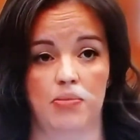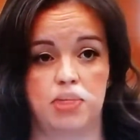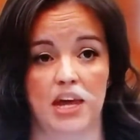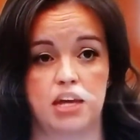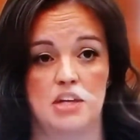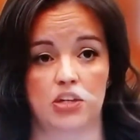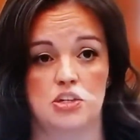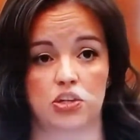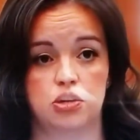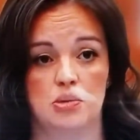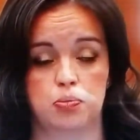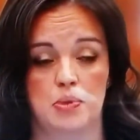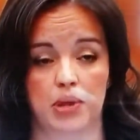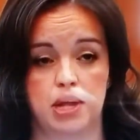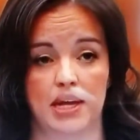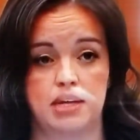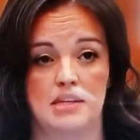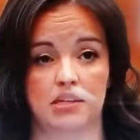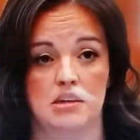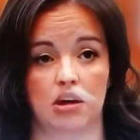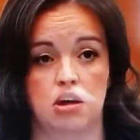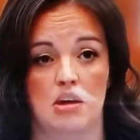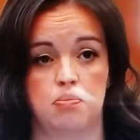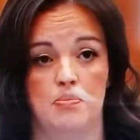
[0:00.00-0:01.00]
that took
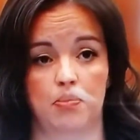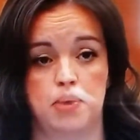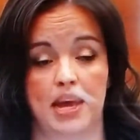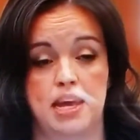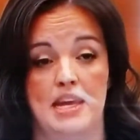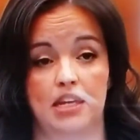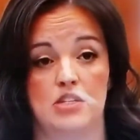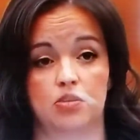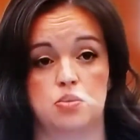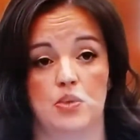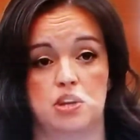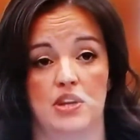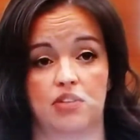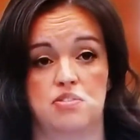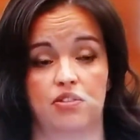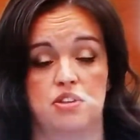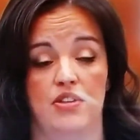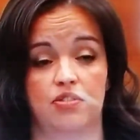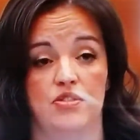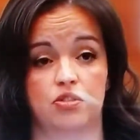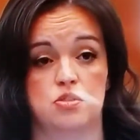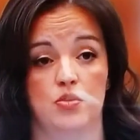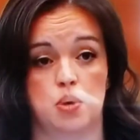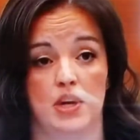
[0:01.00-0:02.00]
place on May
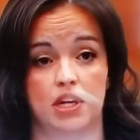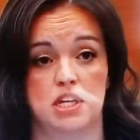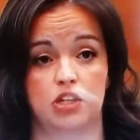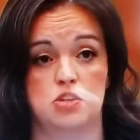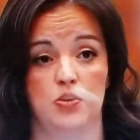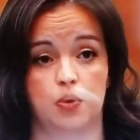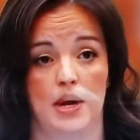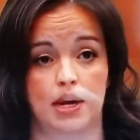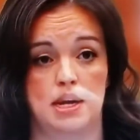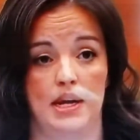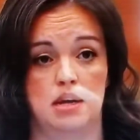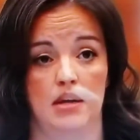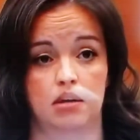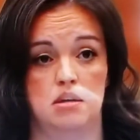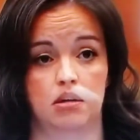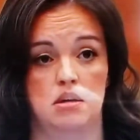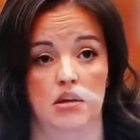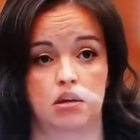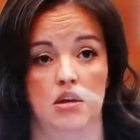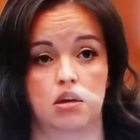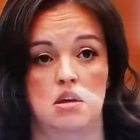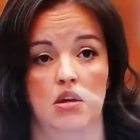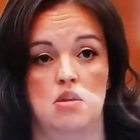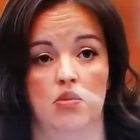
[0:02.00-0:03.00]
25th, 2020,
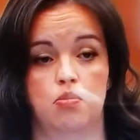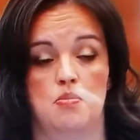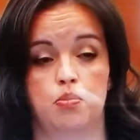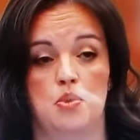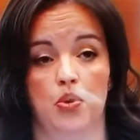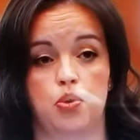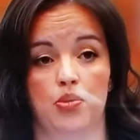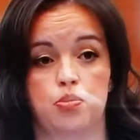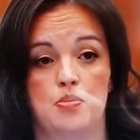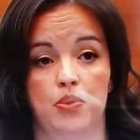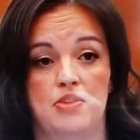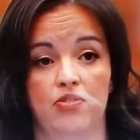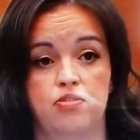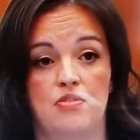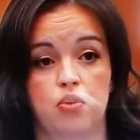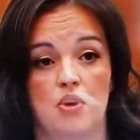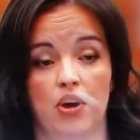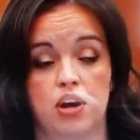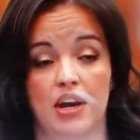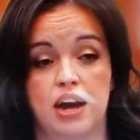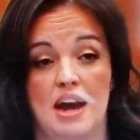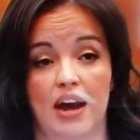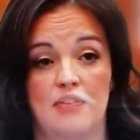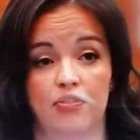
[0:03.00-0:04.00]
both
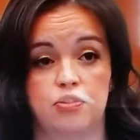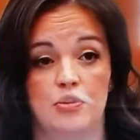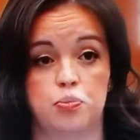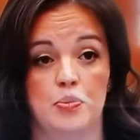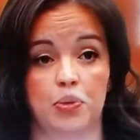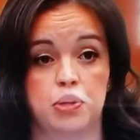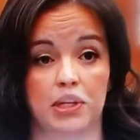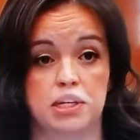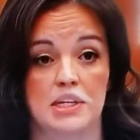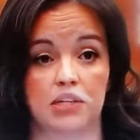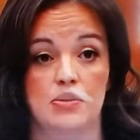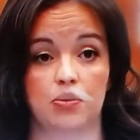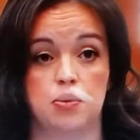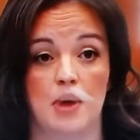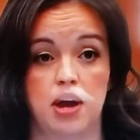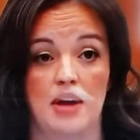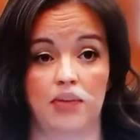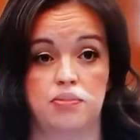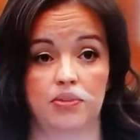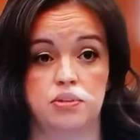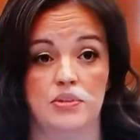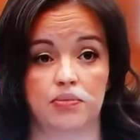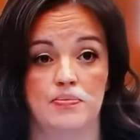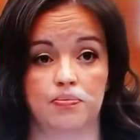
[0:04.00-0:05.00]
before and after police
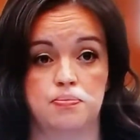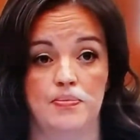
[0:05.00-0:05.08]
arrived.